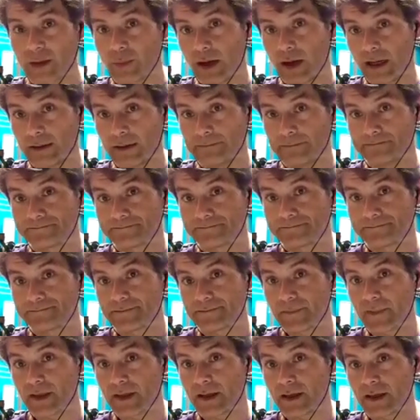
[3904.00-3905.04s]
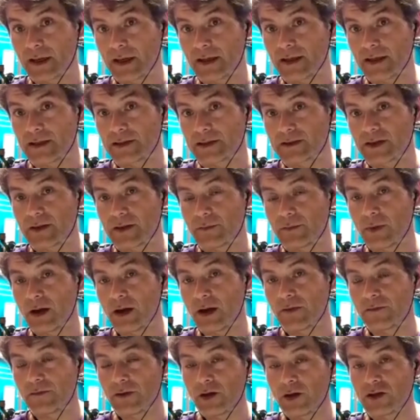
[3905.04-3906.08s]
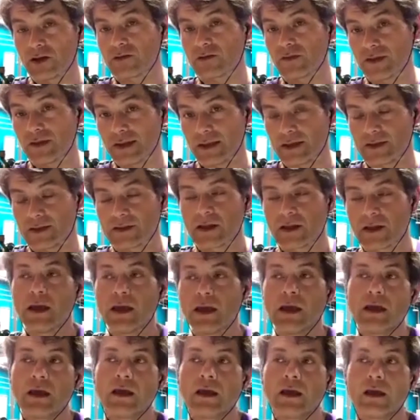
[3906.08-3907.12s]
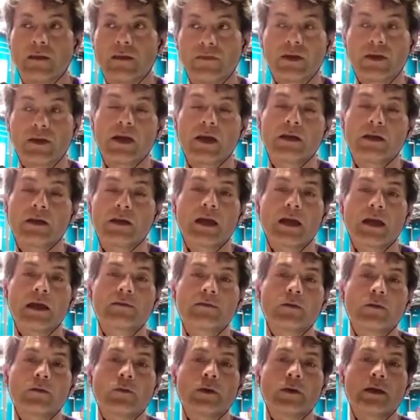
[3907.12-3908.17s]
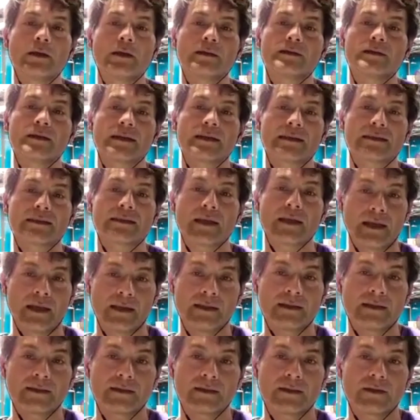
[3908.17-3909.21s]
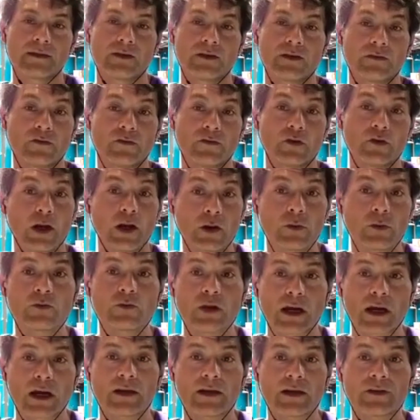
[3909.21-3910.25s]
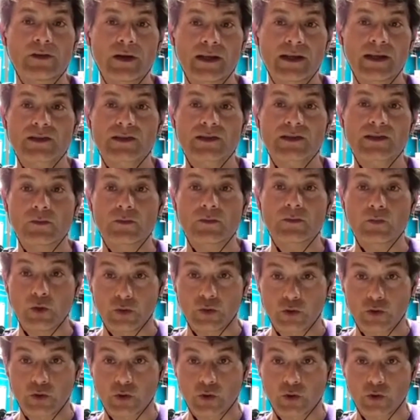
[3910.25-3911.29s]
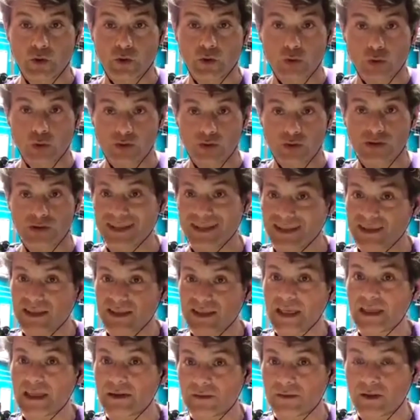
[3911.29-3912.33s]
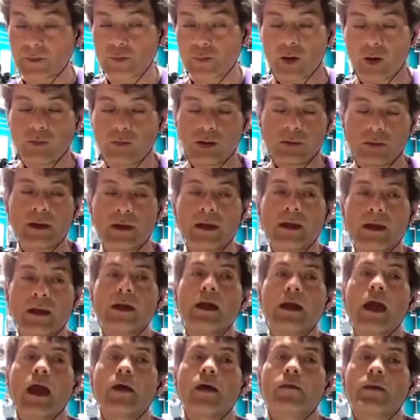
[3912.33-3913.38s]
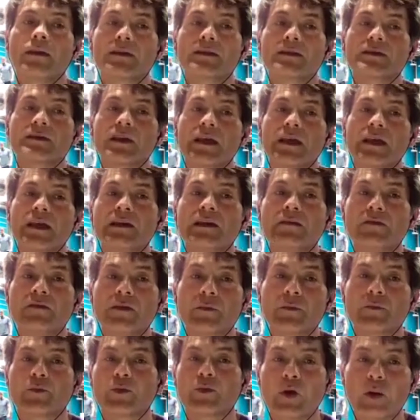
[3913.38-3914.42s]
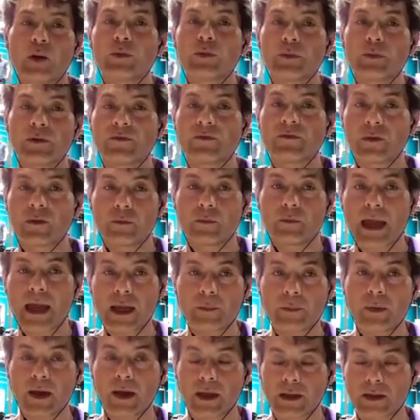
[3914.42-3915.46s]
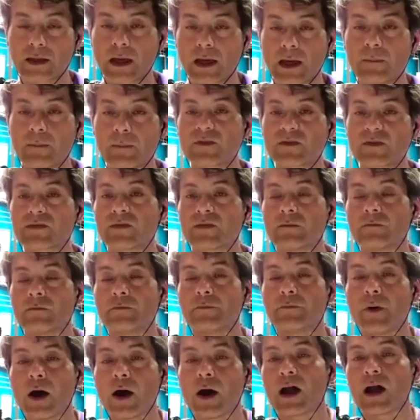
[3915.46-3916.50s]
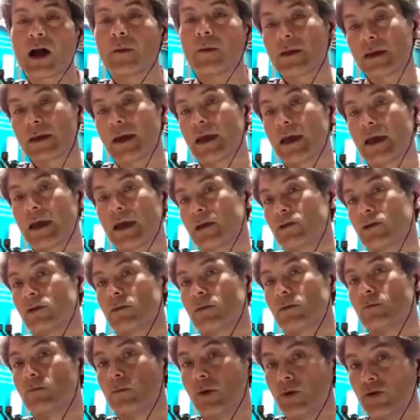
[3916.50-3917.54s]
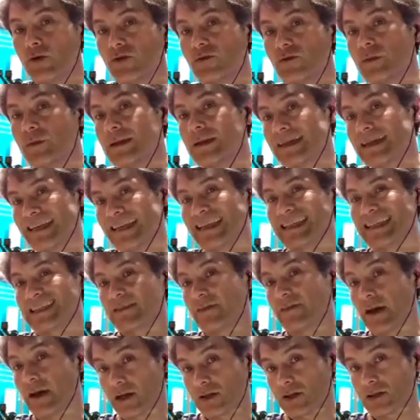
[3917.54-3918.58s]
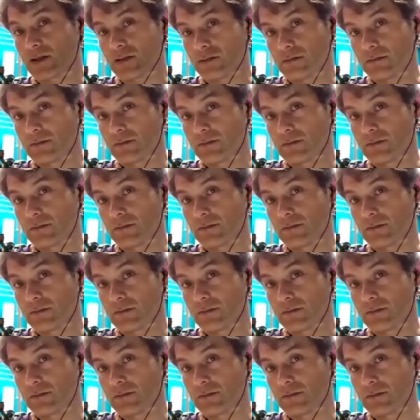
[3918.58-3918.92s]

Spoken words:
pain. Okay, and so my philosophy is, if you're going to have a real success, you've got to address the root cause, the seed of the problem. And the seed of the problem of your back pain comes from biomechanical movement dysfunction.